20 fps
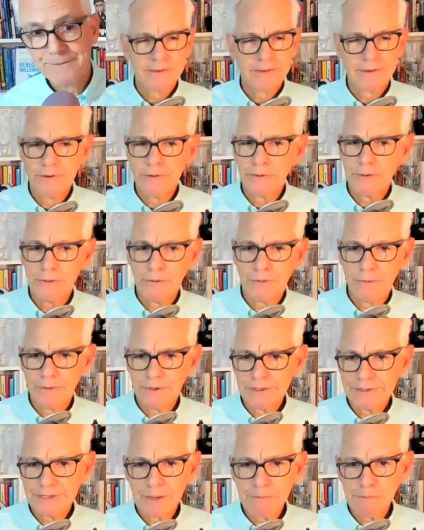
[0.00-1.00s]
So
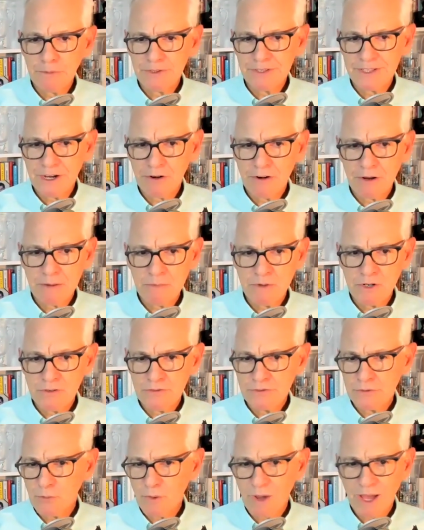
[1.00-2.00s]
what's up with daring moves?